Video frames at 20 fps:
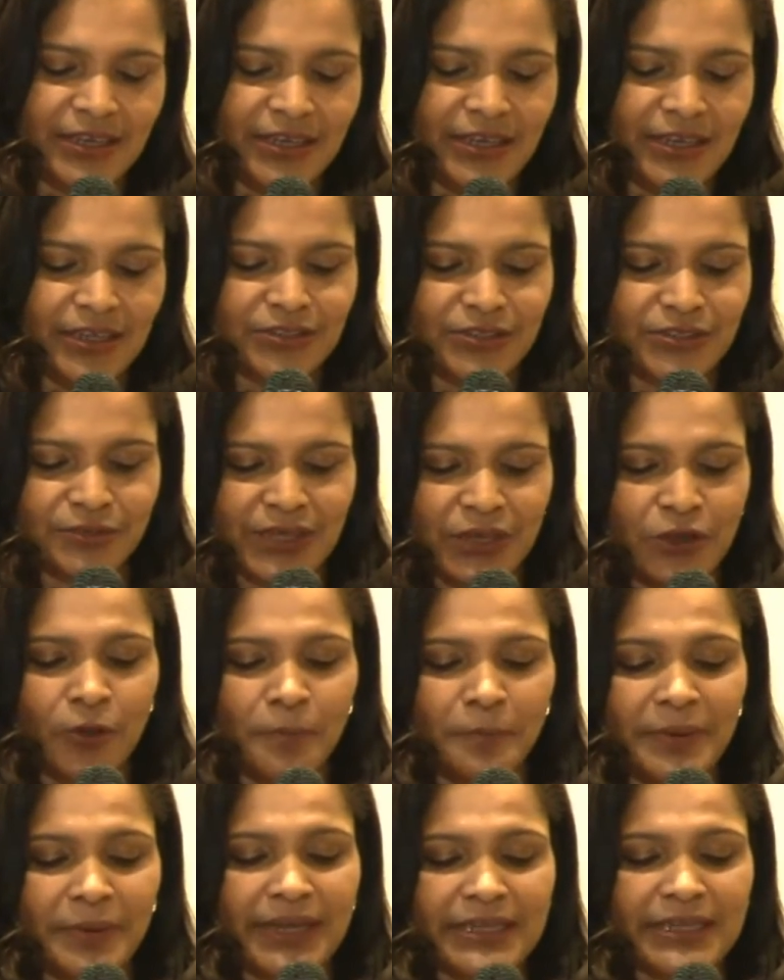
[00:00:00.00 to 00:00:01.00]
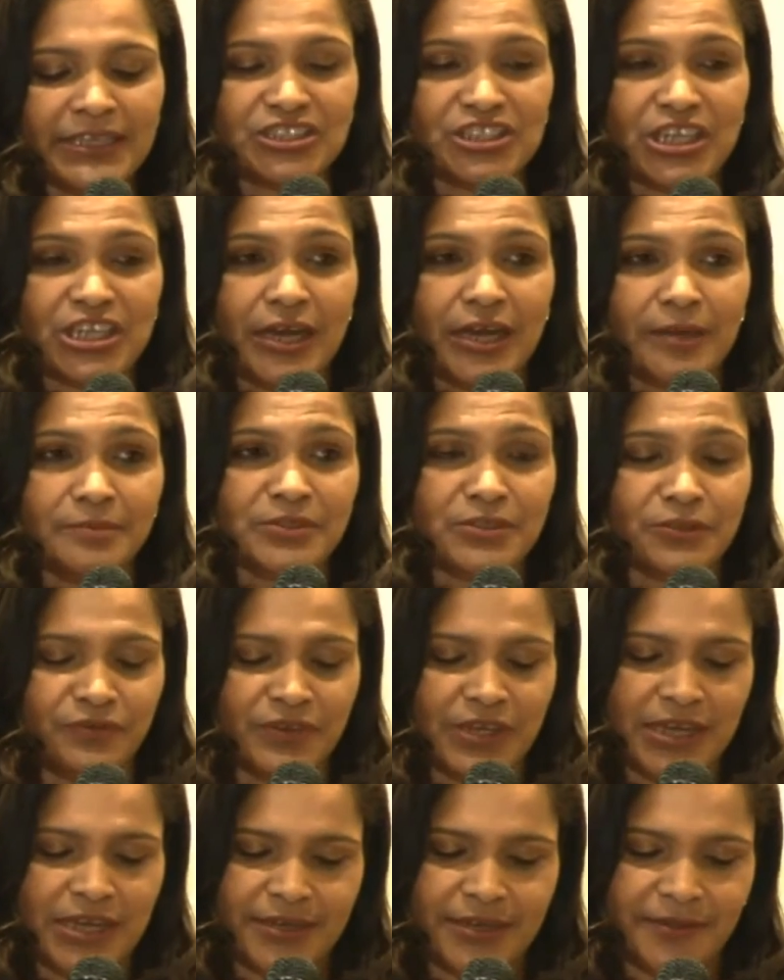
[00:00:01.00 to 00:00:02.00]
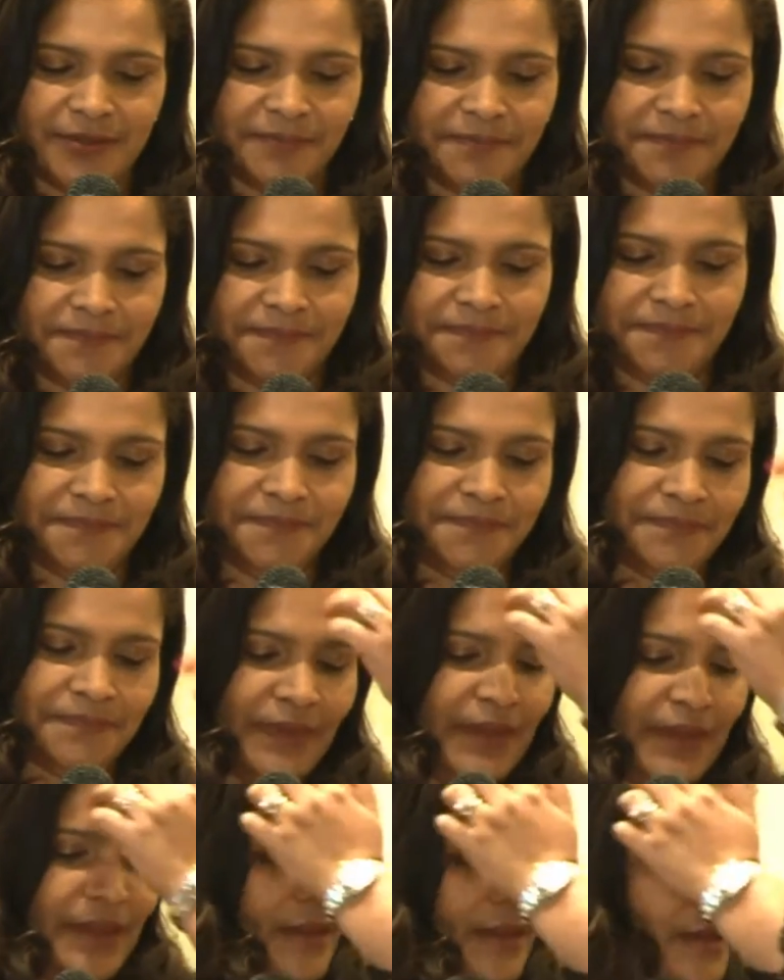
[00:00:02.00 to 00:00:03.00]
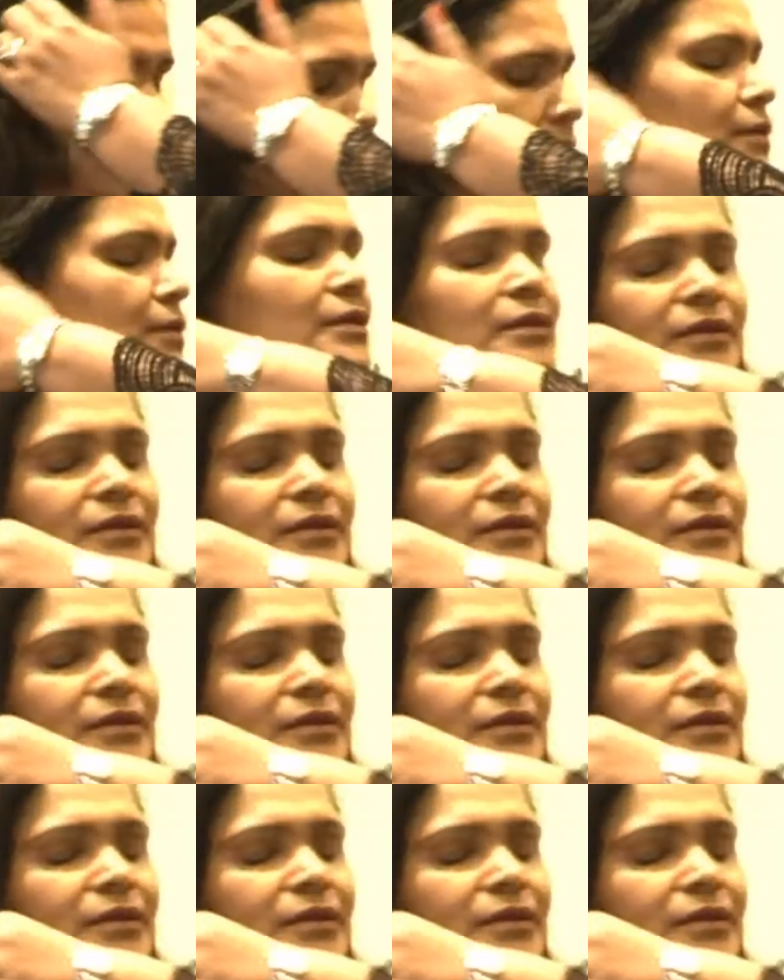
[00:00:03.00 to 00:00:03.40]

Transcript: to the compelling charms of Ghana. Your